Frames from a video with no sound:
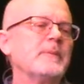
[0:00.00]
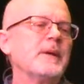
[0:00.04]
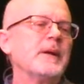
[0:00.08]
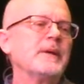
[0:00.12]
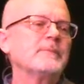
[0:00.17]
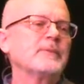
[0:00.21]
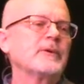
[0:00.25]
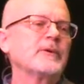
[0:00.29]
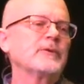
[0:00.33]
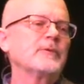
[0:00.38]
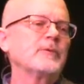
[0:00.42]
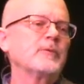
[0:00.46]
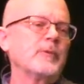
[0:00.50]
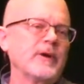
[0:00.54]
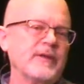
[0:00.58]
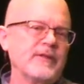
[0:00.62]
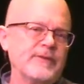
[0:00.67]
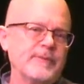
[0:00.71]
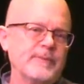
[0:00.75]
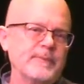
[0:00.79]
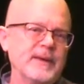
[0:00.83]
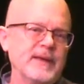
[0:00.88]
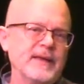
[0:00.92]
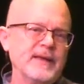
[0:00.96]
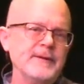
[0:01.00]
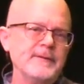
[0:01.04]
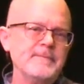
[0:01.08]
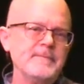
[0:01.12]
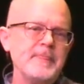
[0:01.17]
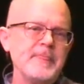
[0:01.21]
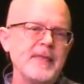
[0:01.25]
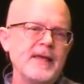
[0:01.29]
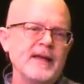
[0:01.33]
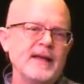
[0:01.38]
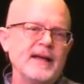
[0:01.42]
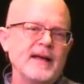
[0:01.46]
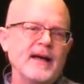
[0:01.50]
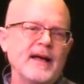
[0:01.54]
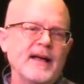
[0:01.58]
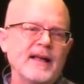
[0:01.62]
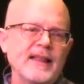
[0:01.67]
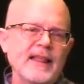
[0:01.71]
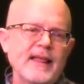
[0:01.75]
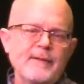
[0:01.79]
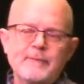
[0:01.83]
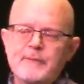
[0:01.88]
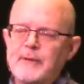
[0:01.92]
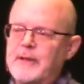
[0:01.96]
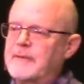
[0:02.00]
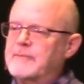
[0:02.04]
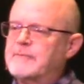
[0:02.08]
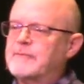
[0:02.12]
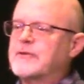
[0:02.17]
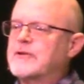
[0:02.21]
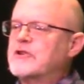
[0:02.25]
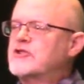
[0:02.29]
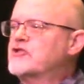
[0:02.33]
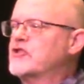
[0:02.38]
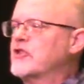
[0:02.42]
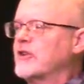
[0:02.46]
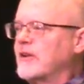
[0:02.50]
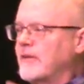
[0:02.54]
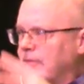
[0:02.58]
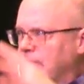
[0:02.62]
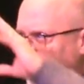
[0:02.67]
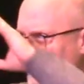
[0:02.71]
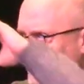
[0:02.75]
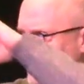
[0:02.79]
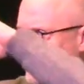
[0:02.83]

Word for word: remember with me, uh, that, that, vision of